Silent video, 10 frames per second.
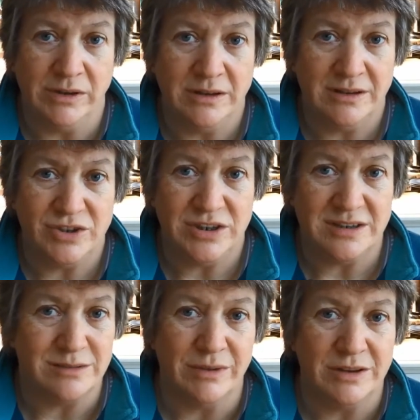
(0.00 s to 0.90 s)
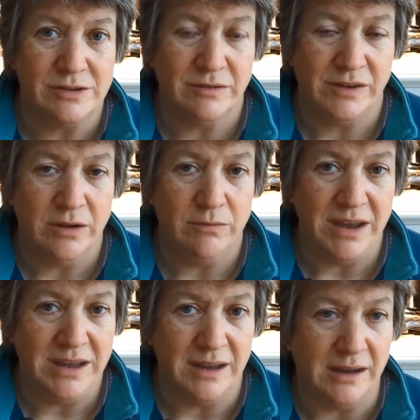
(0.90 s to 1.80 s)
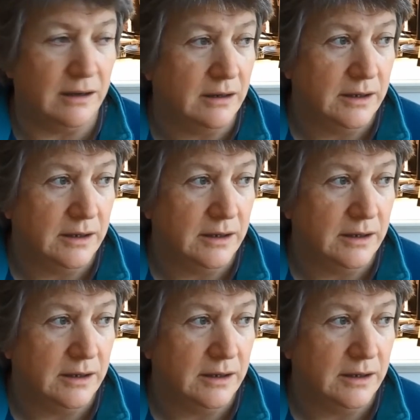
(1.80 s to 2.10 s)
It actually doesn't matter if I don't make it.